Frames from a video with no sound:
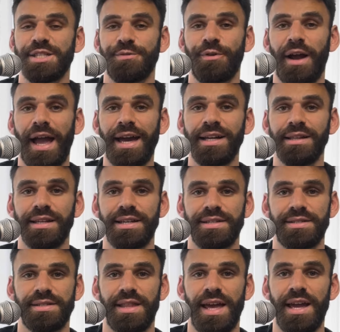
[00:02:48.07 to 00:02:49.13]
as for
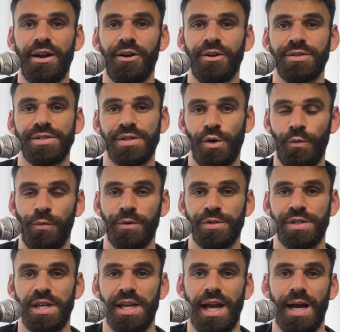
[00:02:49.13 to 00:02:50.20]
analysts, they are still
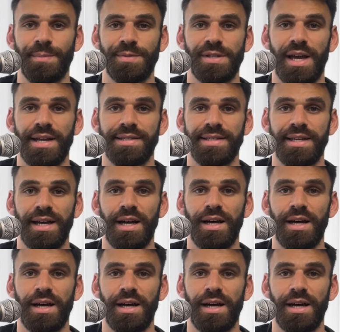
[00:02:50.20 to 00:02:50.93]
foreseeing upside to